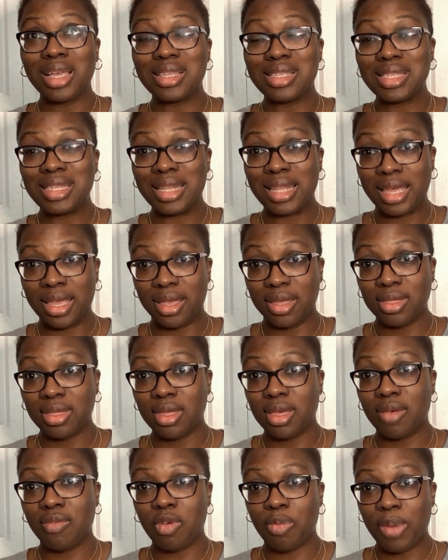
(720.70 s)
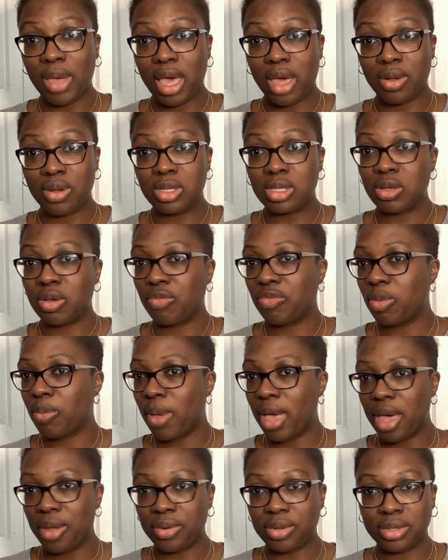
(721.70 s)
length of a pattern. So if the
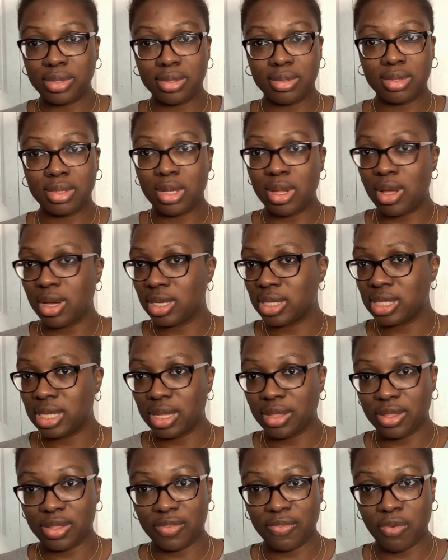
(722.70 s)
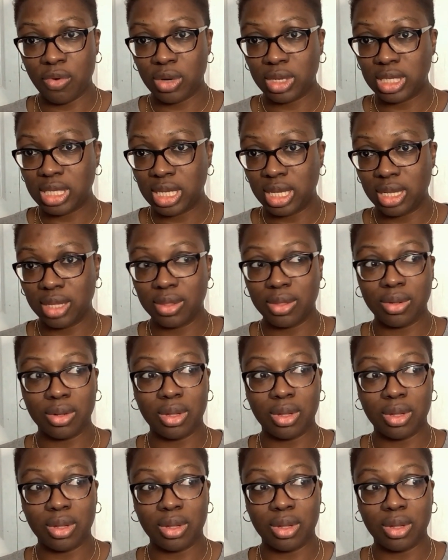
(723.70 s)
pattern's longest length is 14, the